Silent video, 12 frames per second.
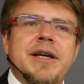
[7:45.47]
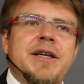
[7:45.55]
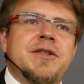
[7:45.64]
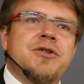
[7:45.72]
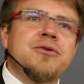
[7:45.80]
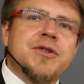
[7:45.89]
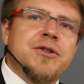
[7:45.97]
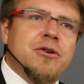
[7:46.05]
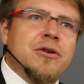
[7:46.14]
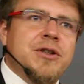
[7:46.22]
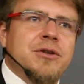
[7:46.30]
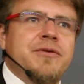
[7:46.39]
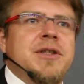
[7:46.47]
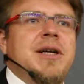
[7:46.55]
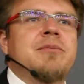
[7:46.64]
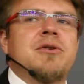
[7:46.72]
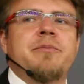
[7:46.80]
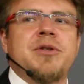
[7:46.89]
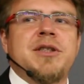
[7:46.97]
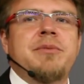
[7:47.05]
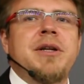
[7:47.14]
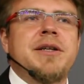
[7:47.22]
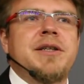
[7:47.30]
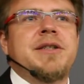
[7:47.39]
is 2/3 of the number of
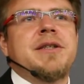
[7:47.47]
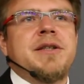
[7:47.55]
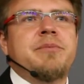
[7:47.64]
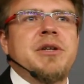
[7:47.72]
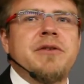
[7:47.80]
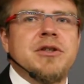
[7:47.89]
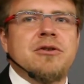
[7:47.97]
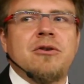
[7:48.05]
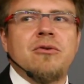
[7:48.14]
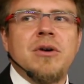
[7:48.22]
possibilities in the previous row.